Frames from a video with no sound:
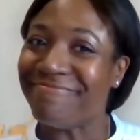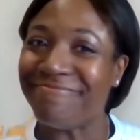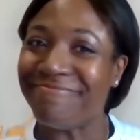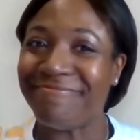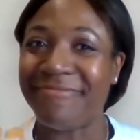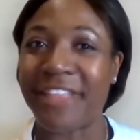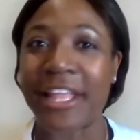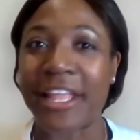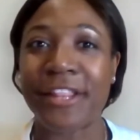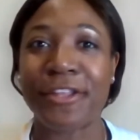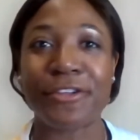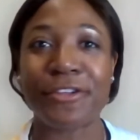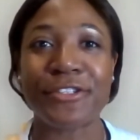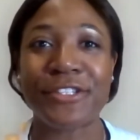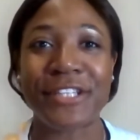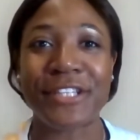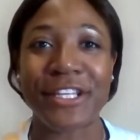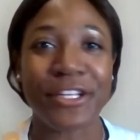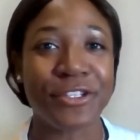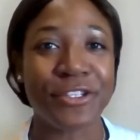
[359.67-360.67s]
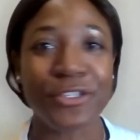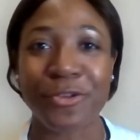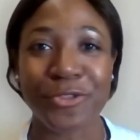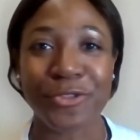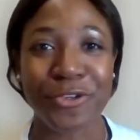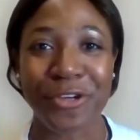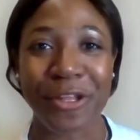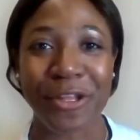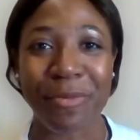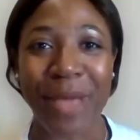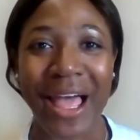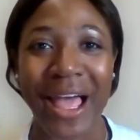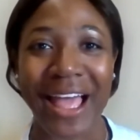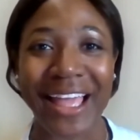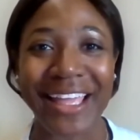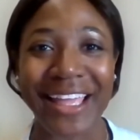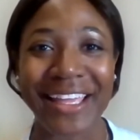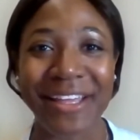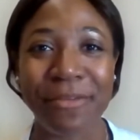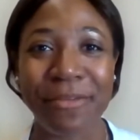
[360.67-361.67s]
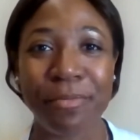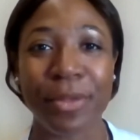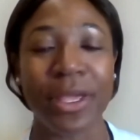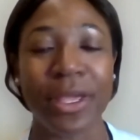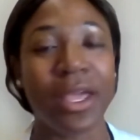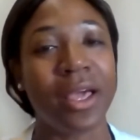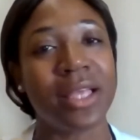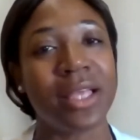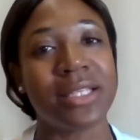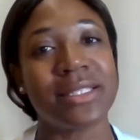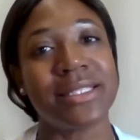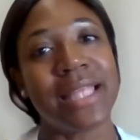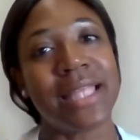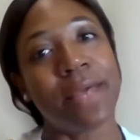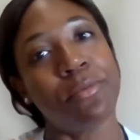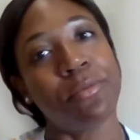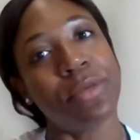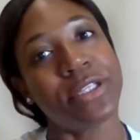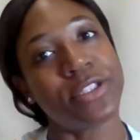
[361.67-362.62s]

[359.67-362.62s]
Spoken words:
then there's no turning back, because then we